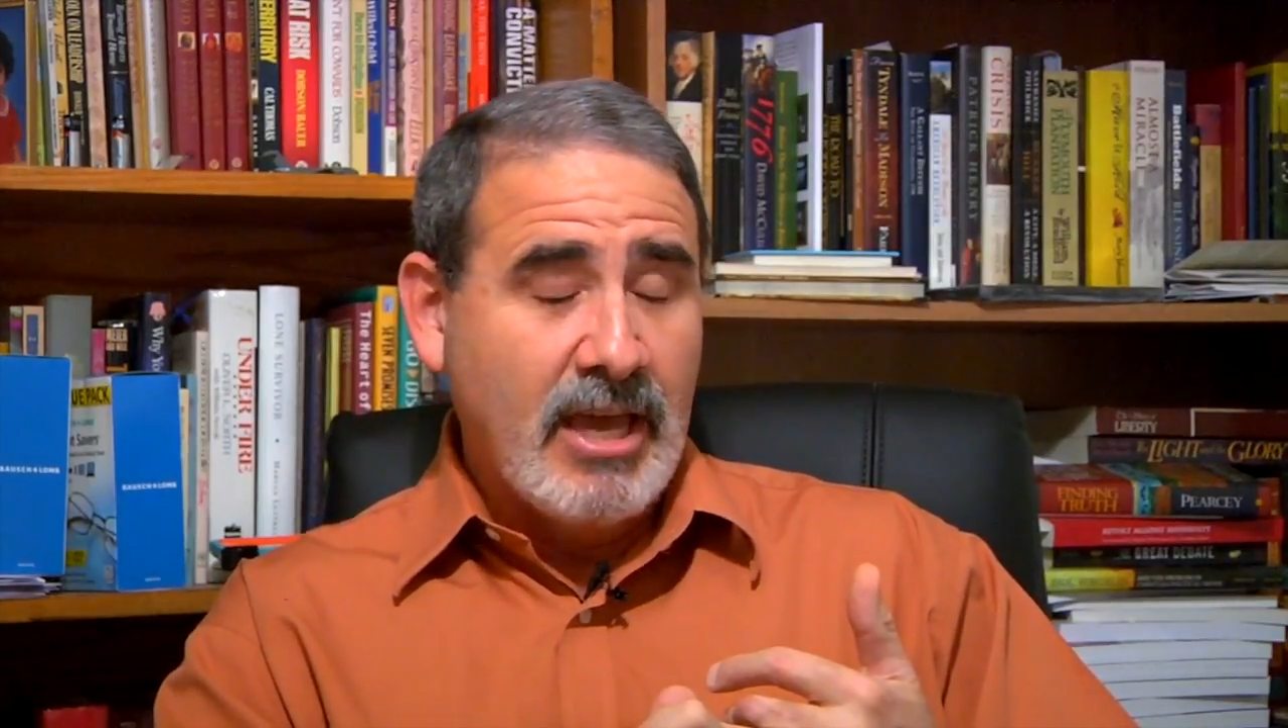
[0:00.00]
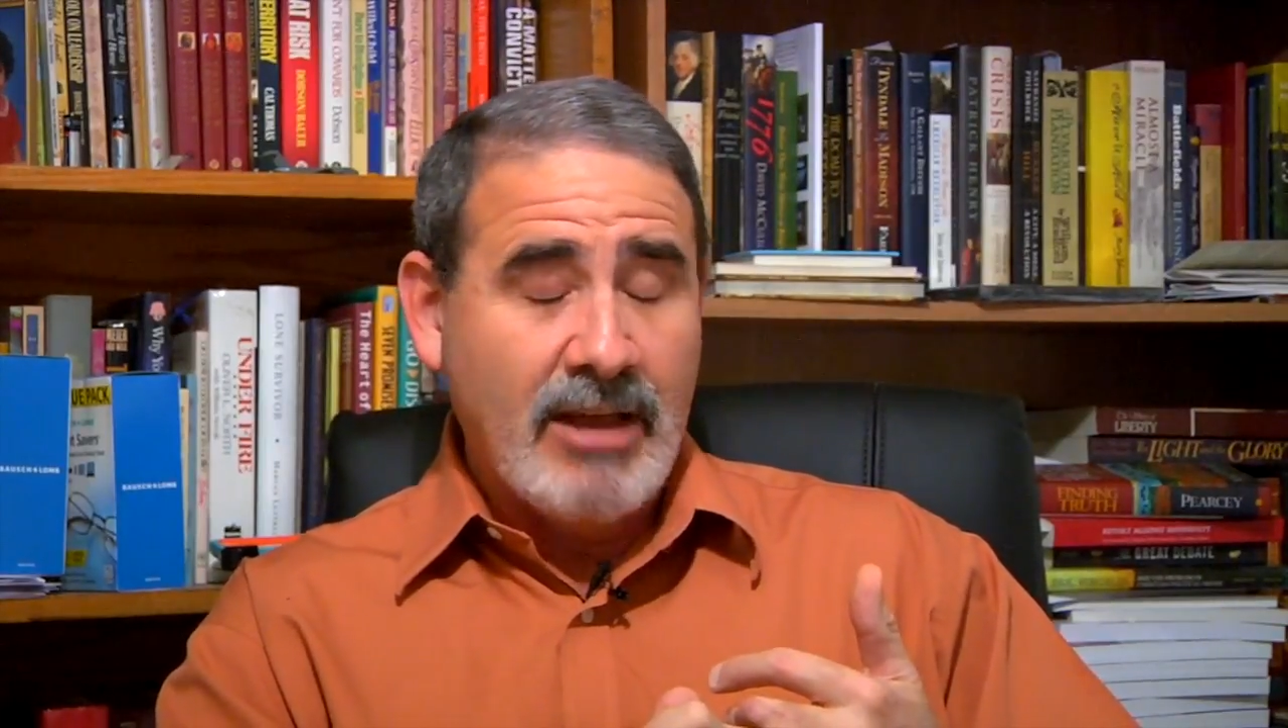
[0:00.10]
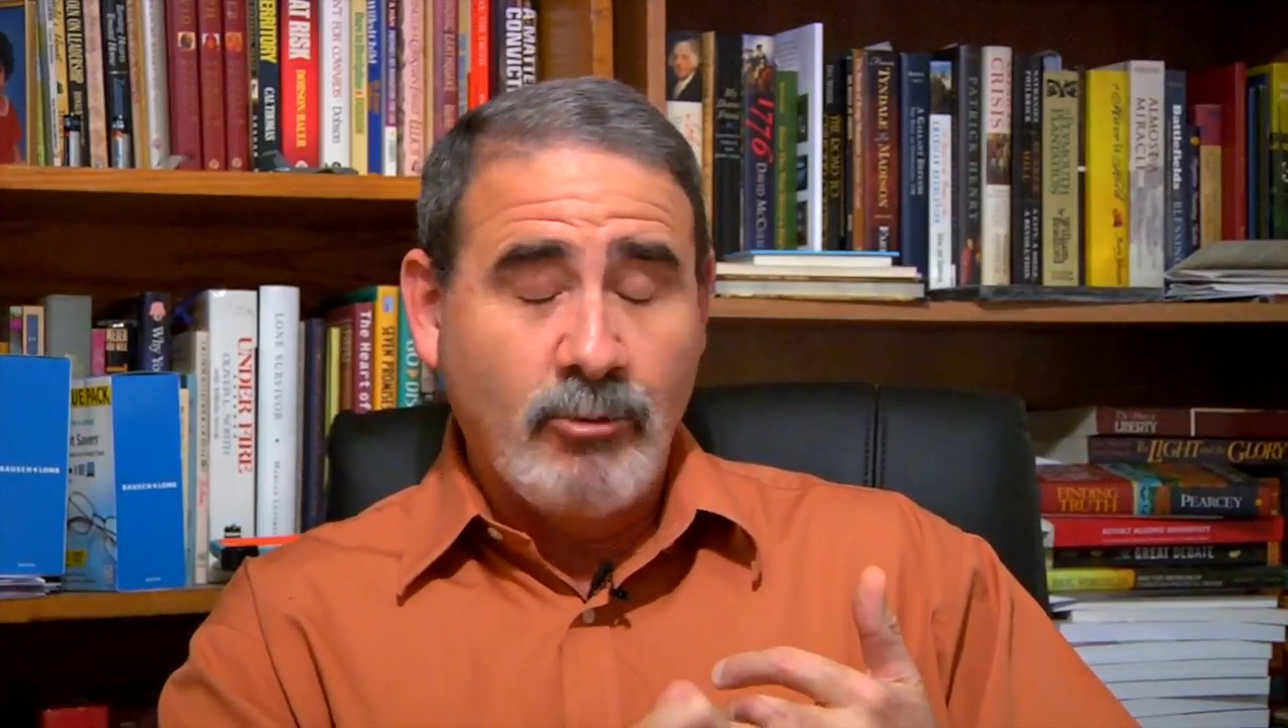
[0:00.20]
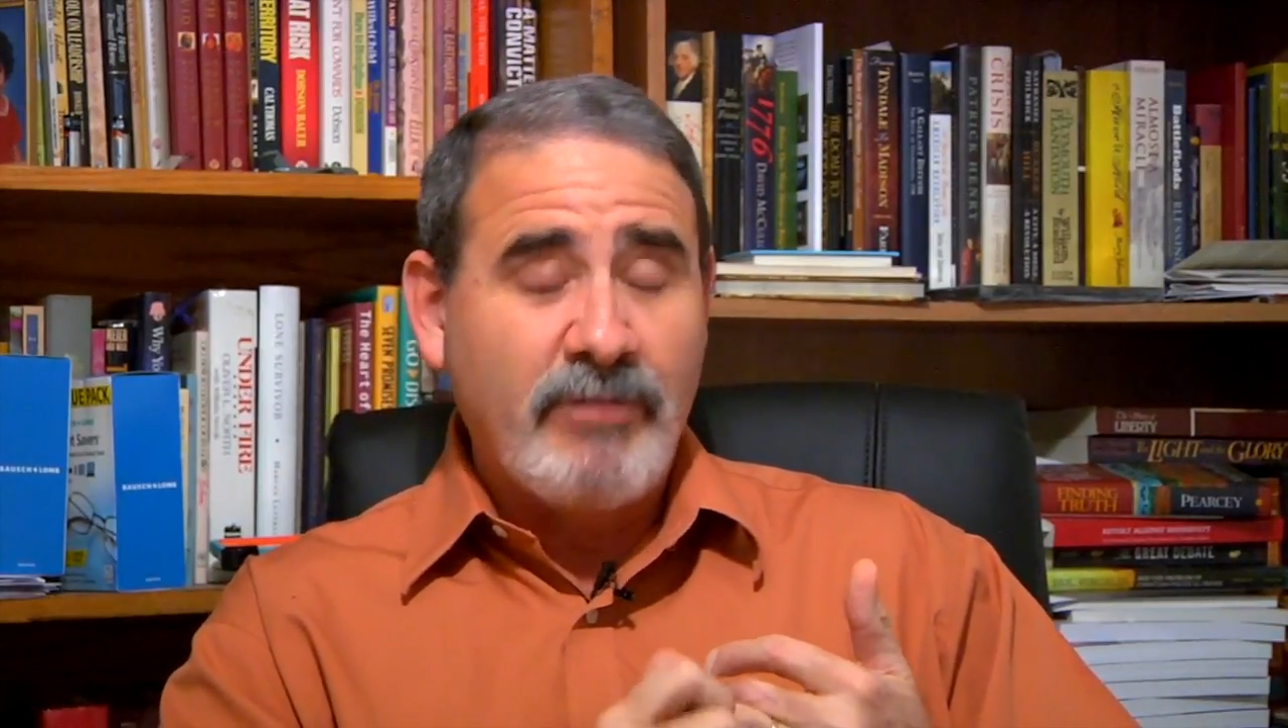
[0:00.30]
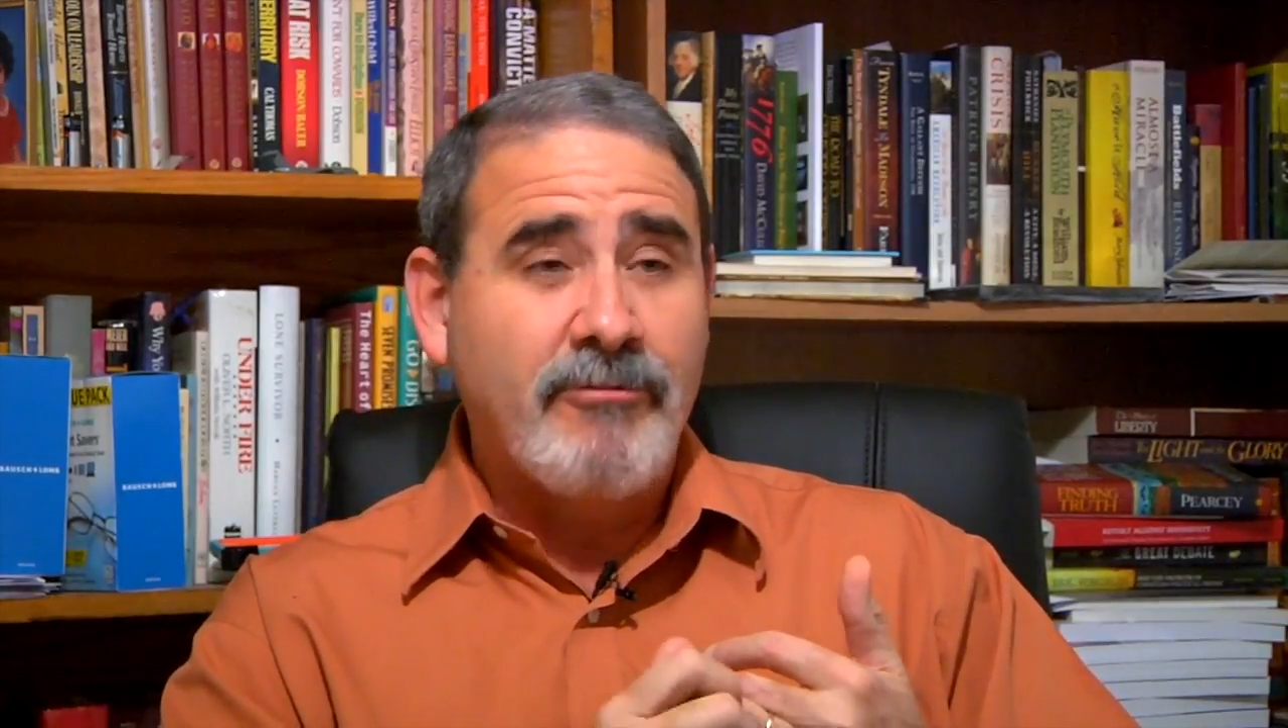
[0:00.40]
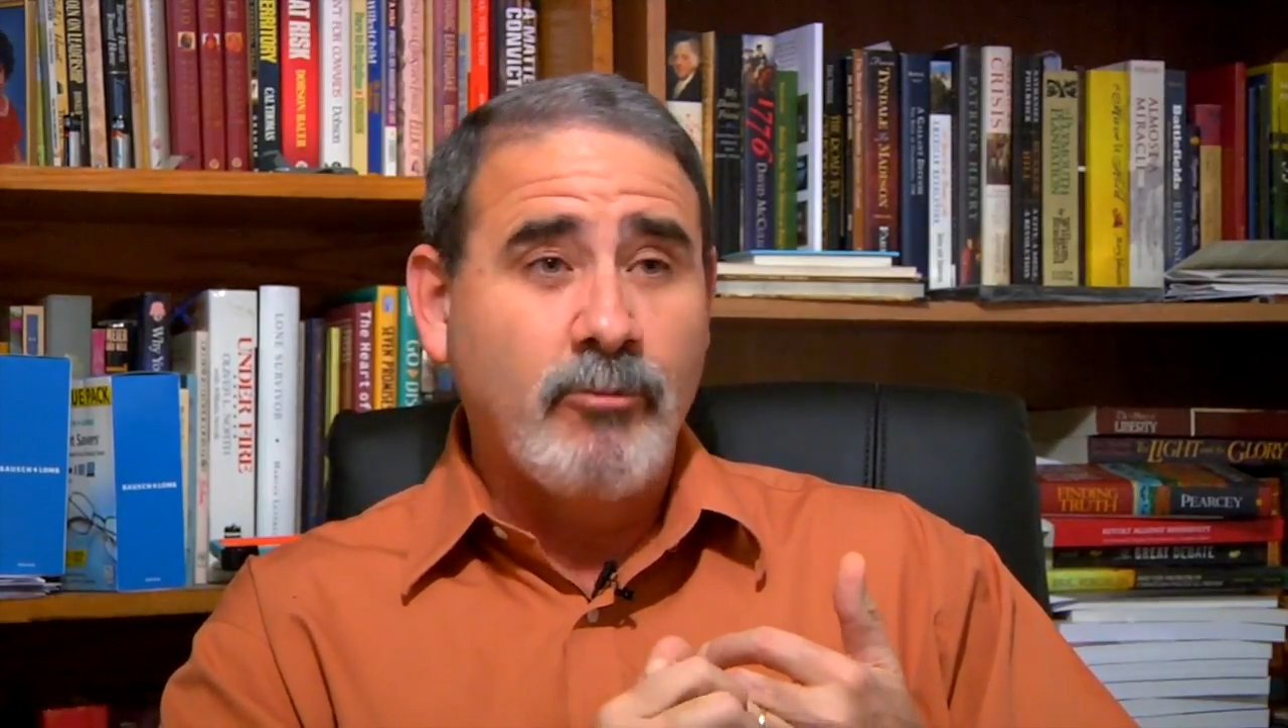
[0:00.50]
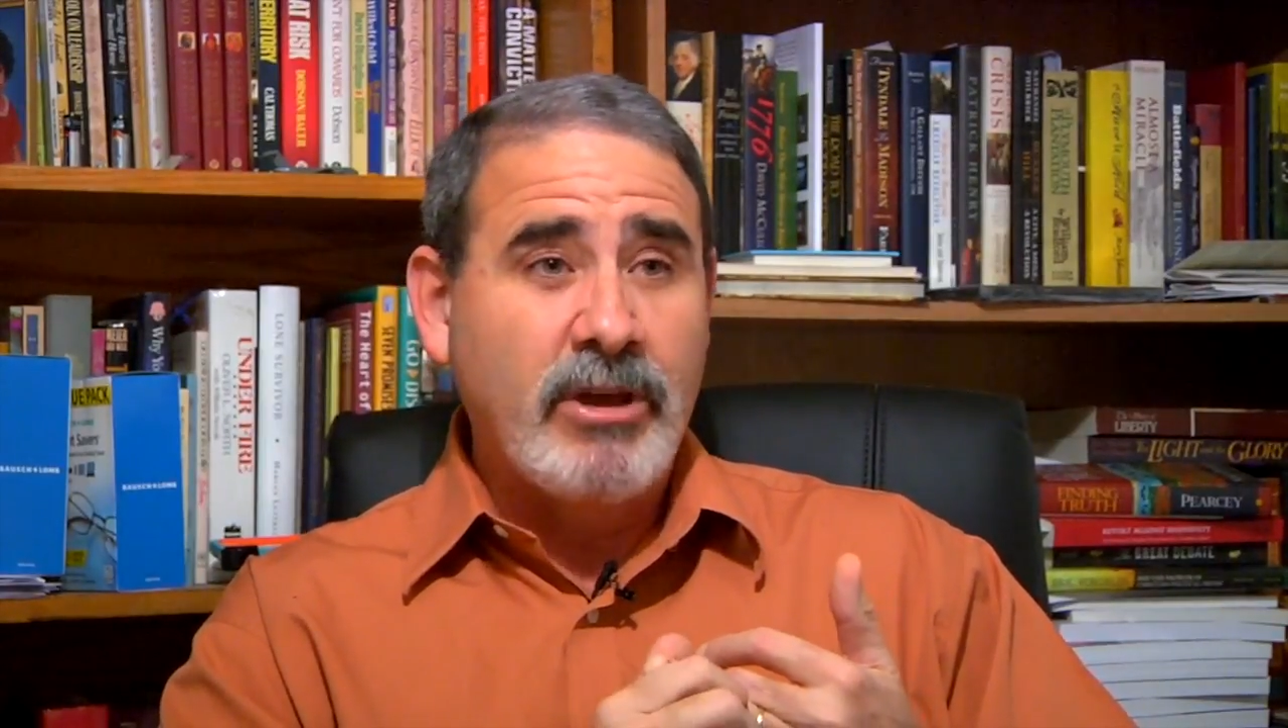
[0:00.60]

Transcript: And we